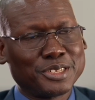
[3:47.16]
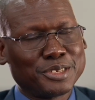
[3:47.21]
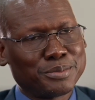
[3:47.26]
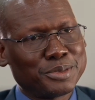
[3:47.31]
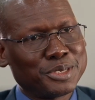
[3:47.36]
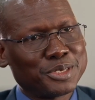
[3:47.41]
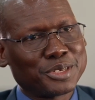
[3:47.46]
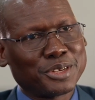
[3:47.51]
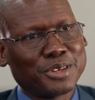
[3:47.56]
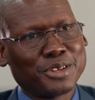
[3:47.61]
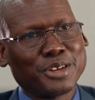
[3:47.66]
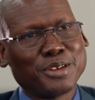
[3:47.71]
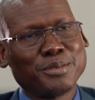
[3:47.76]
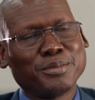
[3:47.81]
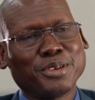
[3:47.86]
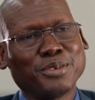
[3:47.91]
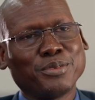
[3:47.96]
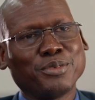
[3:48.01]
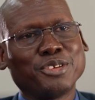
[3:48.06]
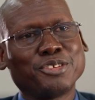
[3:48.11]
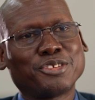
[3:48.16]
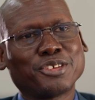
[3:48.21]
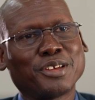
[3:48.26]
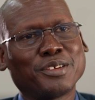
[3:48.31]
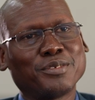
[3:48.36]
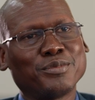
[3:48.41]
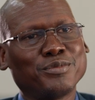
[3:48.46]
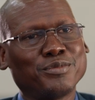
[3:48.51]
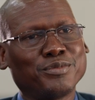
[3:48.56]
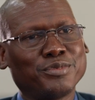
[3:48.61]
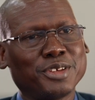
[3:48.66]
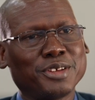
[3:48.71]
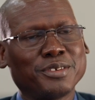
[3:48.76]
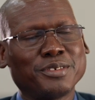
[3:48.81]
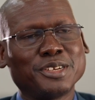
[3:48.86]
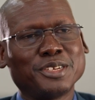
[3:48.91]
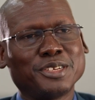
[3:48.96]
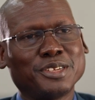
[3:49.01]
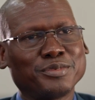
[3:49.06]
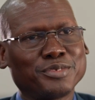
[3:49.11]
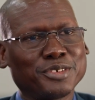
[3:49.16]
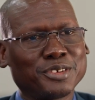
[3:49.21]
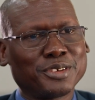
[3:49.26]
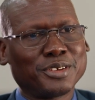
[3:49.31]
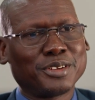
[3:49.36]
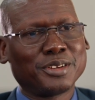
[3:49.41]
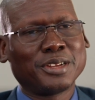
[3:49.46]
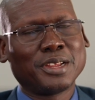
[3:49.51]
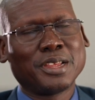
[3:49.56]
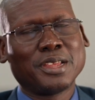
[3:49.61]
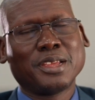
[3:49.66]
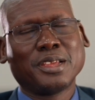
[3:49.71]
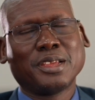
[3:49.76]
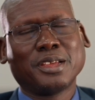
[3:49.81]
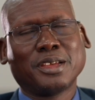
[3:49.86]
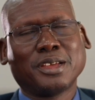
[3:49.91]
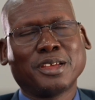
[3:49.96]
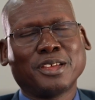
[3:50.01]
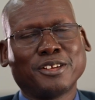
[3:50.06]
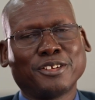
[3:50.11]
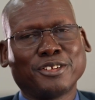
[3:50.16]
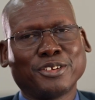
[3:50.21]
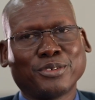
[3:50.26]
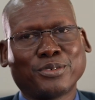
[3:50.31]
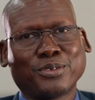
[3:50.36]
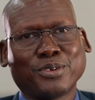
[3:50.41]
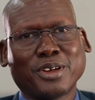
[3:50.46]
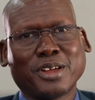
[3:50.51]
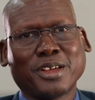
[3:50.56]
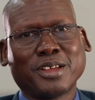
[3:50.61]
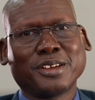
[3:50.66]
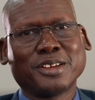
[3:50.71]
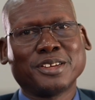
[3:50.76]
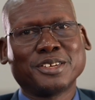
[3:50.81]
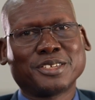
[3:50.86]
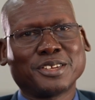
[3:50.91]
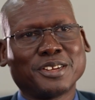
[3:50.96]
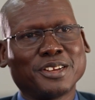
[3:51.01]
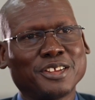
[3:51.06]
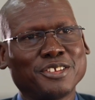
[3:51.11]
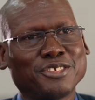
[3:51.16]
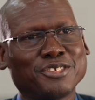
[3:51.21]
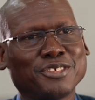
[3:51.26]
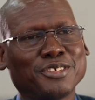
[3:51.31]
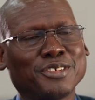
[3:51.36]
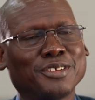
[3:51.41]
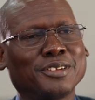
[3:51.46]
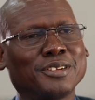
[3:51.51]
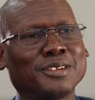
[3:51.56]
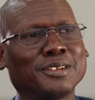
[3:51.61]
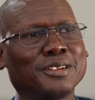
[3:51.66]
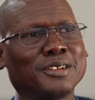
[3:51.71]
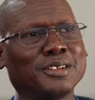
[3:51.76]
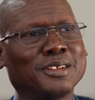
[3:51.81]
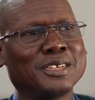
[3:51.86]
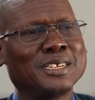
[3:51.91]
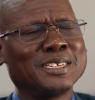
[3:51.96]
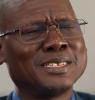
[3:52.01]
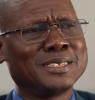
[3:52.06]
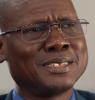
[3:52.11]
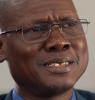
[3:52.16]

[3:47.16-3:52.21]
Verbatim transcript: the peace agreement which are very difficult and require international, uh,